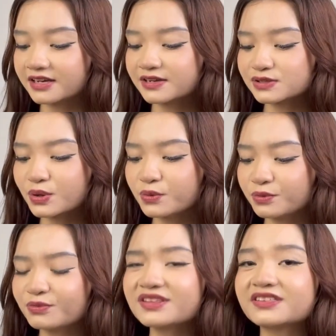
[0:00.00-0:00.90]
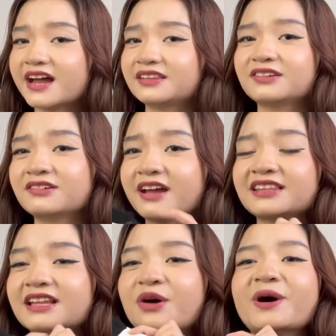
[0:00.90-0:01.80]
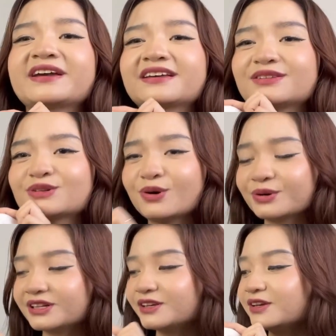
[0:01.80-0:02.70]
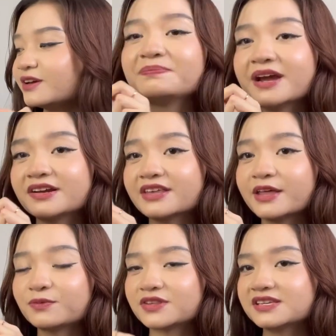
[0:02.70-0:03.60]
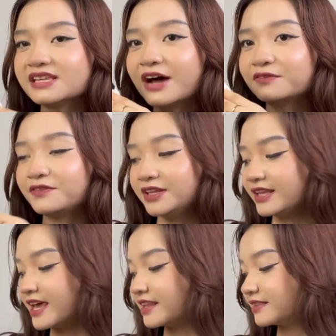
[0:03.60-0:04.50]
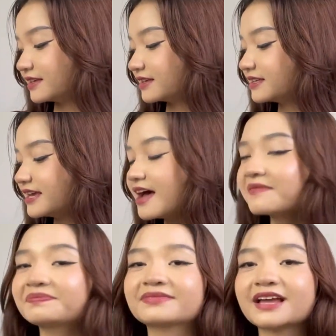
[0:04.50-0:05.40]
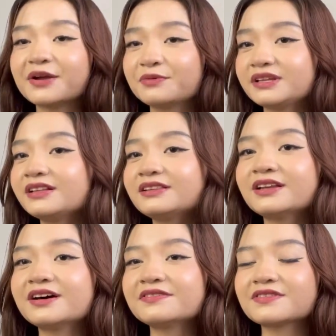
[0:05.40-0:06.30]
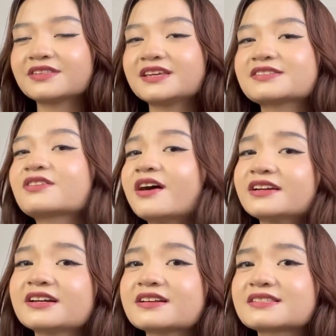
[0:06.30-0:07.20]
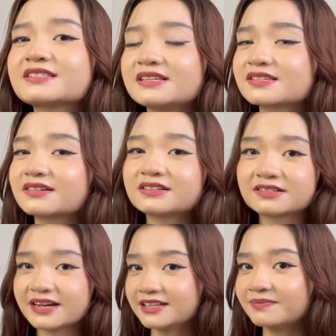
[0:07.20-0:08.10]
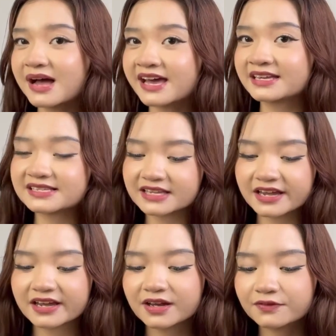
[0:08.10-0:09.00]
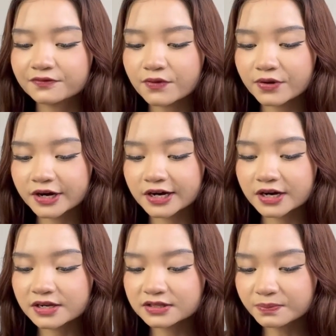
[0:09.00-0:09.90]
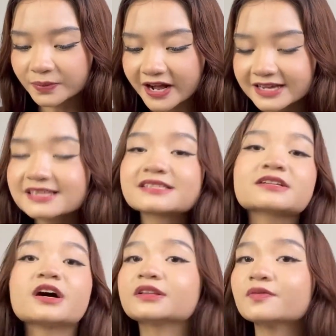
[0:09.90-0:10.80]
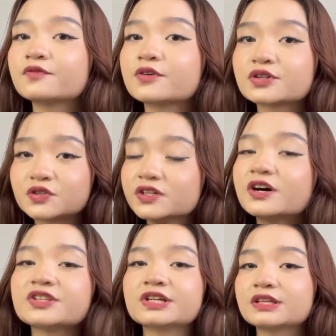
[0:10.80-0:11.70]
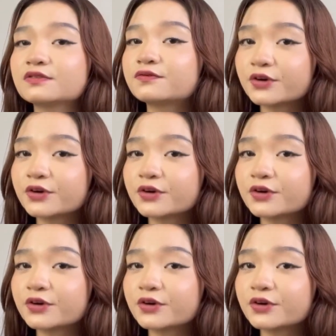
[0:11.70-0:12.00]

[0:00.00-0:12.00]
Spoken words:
So with that, right now, I can totally pair that with this outfit. And yeah, I really love these cardigans. These are great buys. For the price, I got them for 314